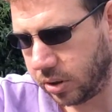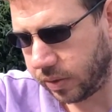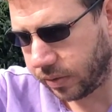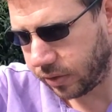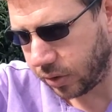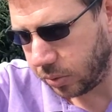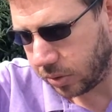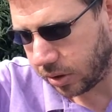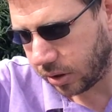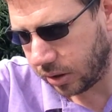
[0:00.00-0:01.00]
Is it
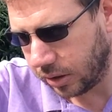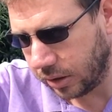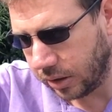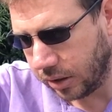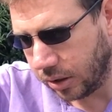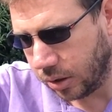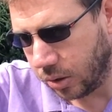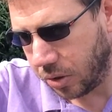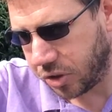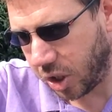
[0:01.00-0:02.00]
fruits?
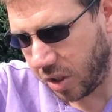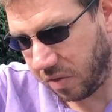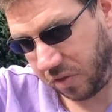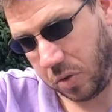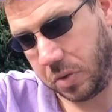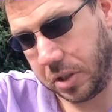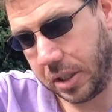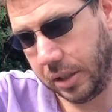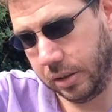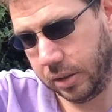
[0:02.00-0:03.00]
It's certainly fruity.